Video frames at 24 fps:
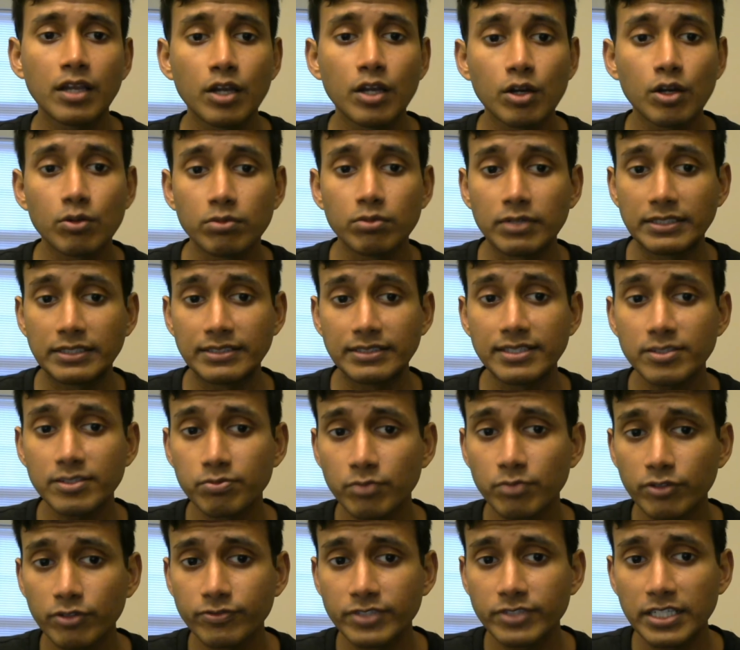What this
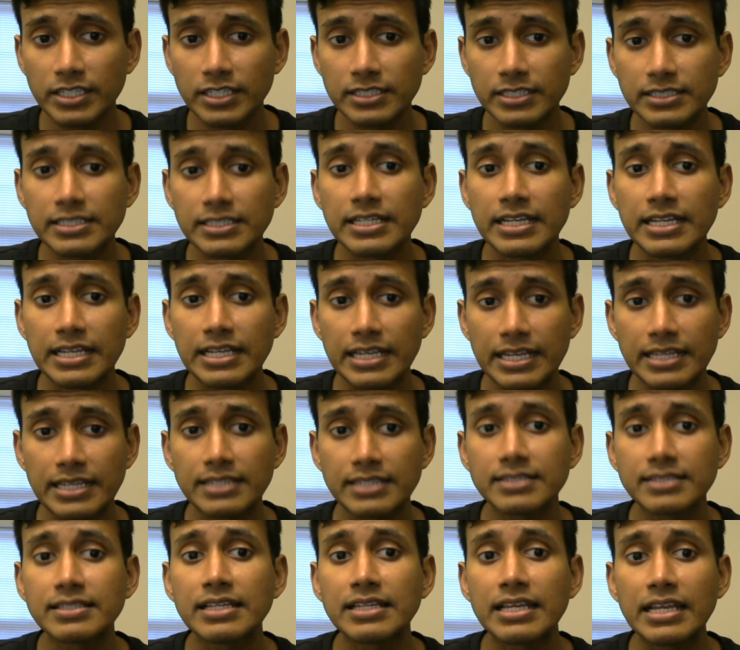move does
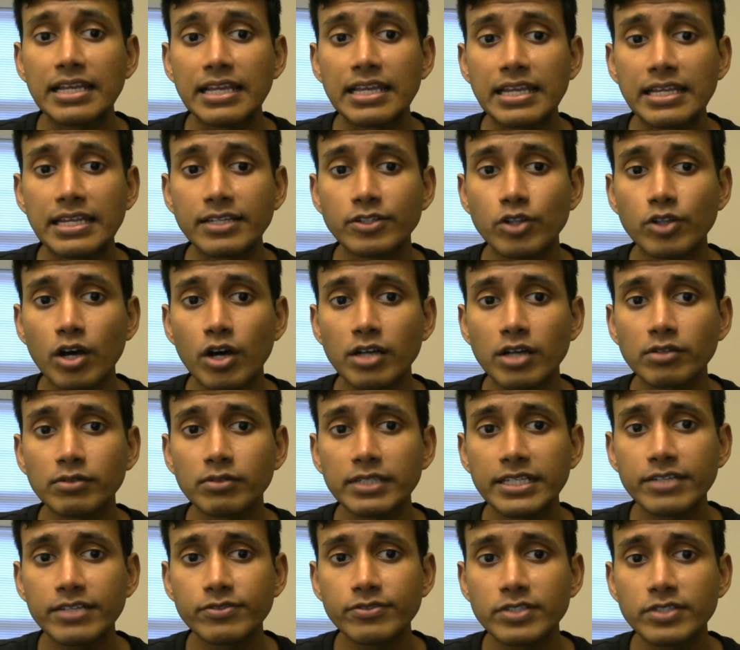is it not only
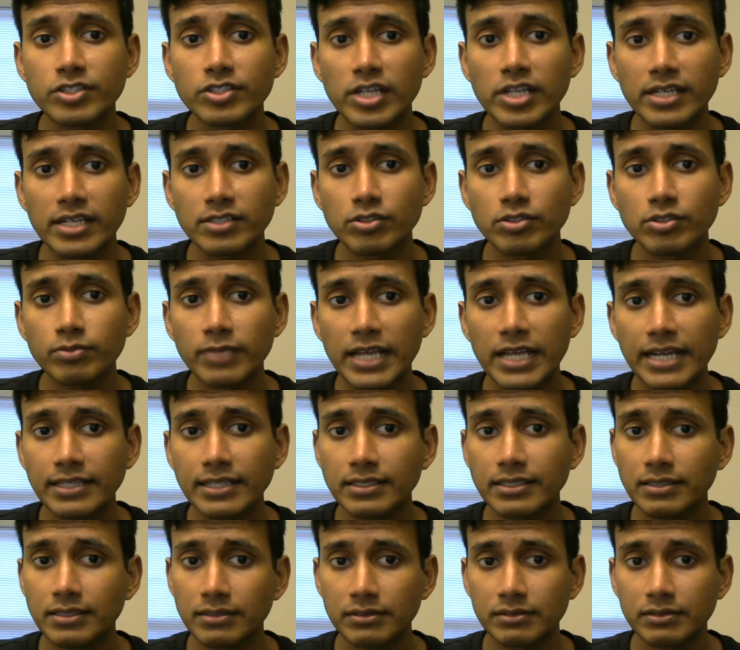gives a check to black
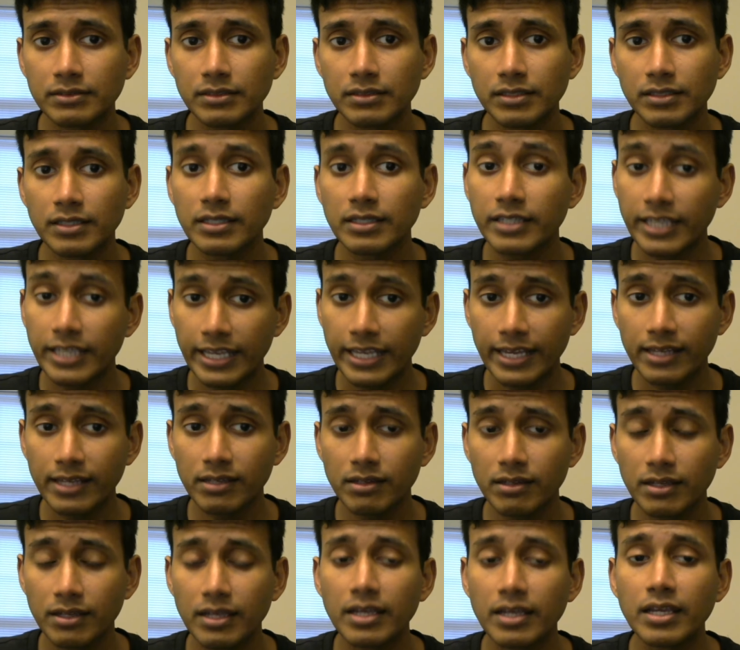king,
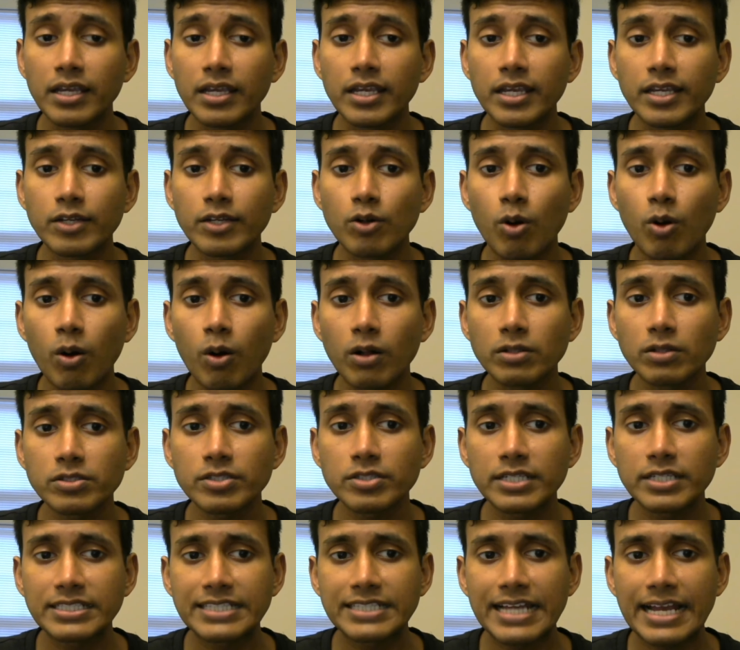it also
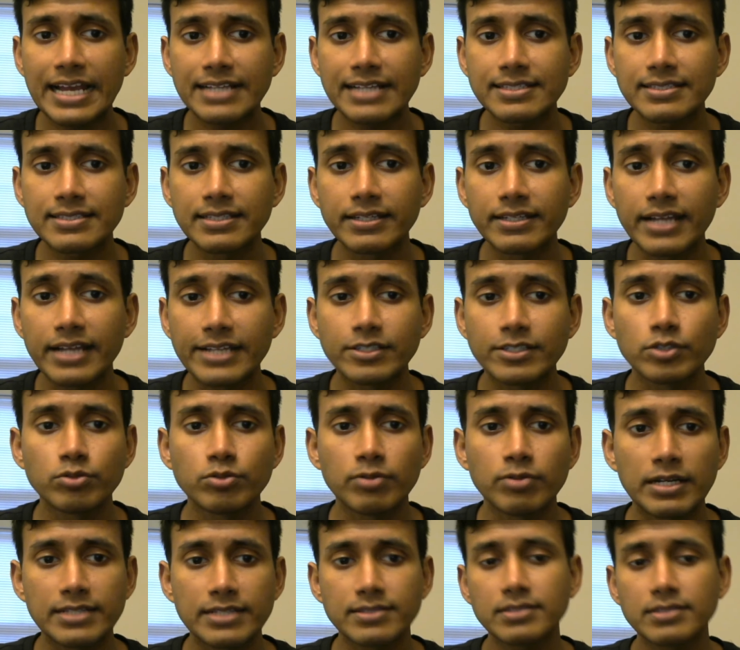attacks the knight
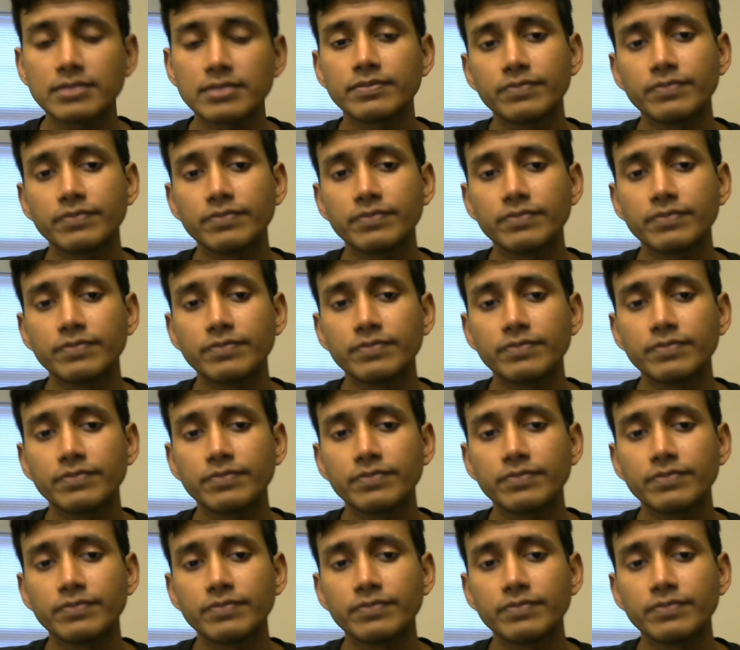twice.